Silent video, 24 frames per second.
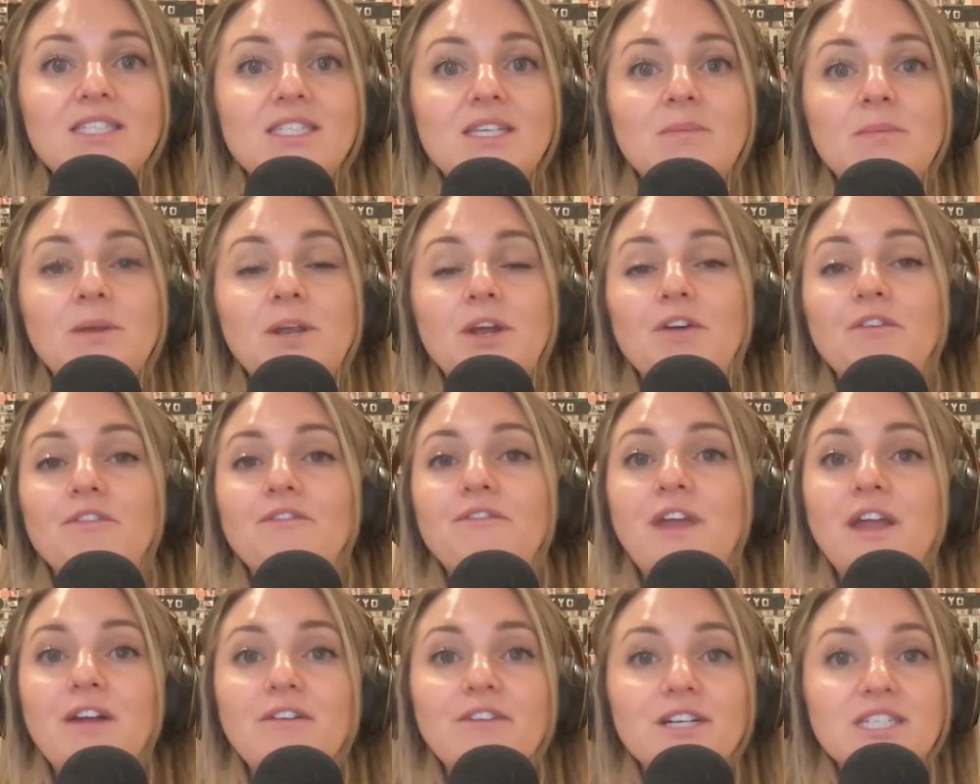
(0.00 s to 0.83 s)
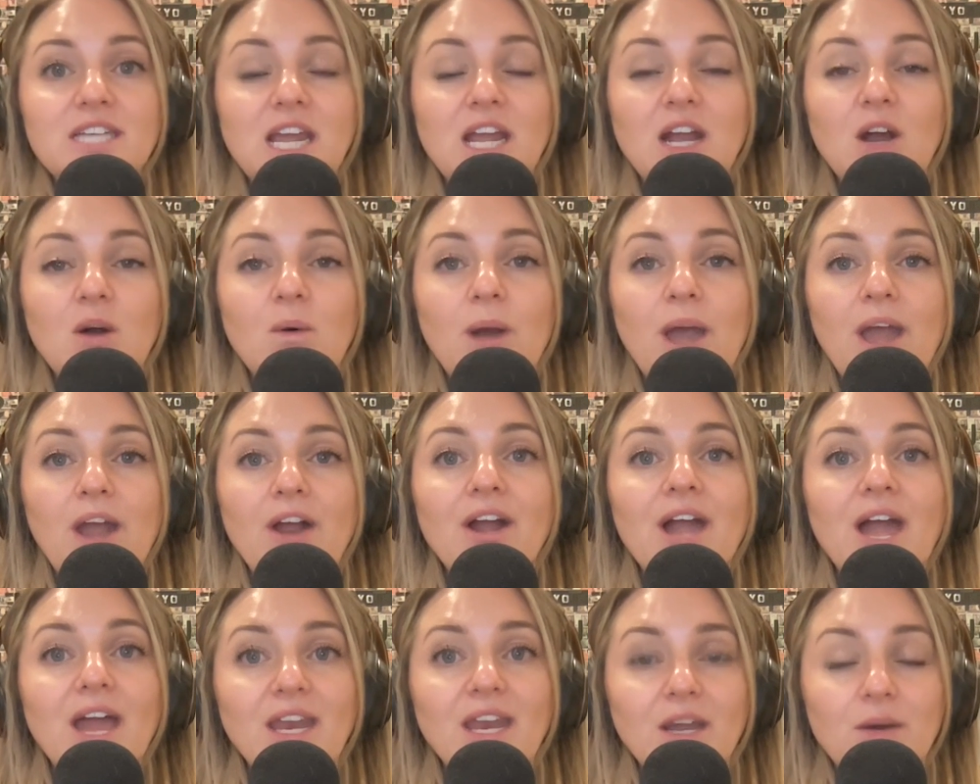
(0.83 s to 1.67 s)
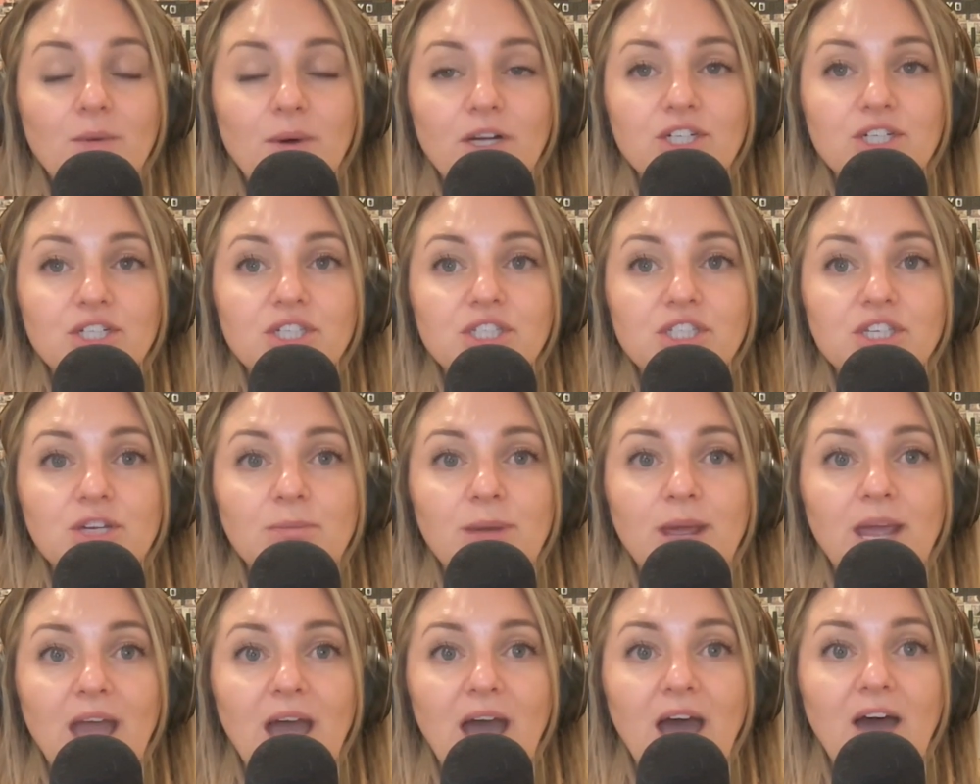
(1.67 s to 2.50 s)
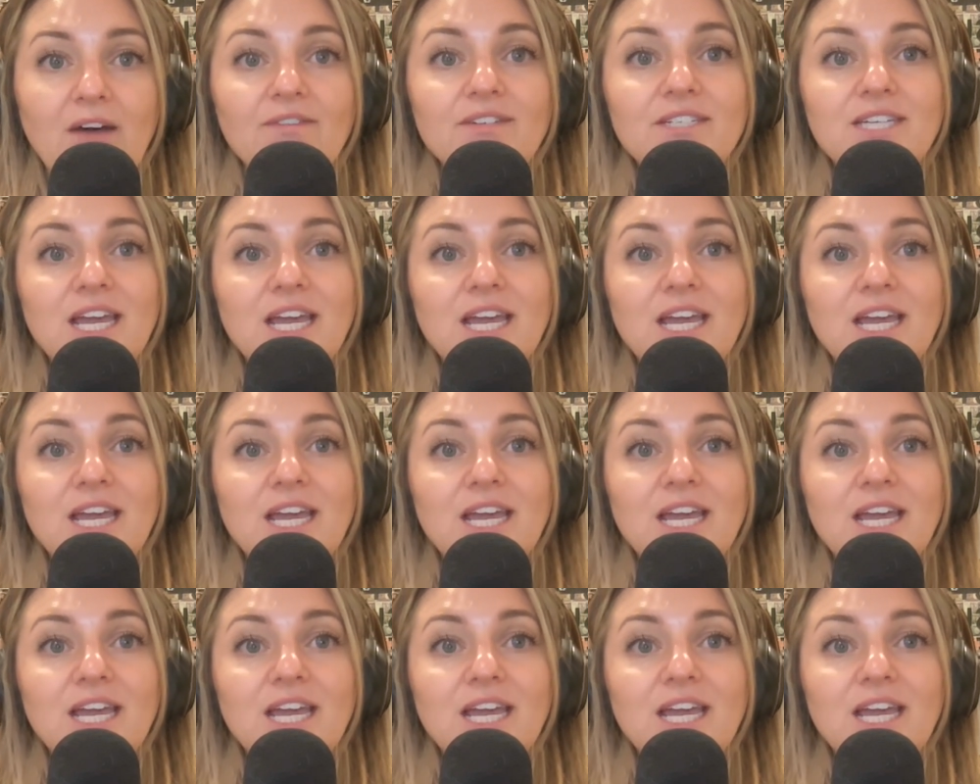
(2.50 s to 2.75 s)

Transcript: Send me your favorite takeaway or any questions you may have